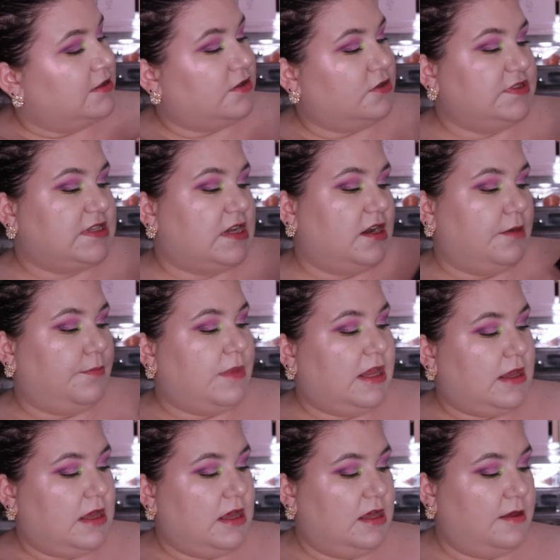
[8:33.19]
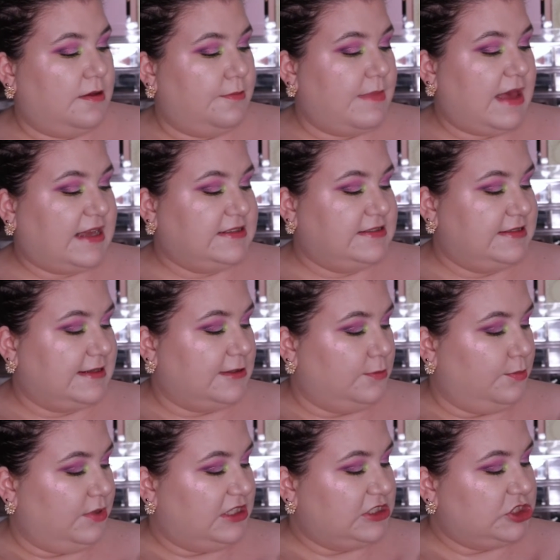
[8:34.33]
those are my MAC single
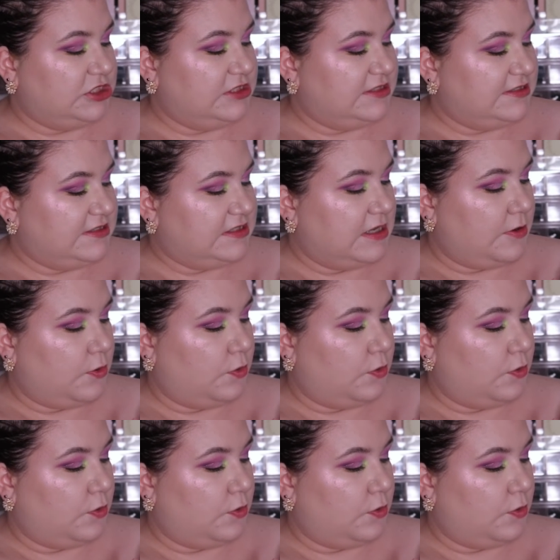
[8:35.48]
blushes.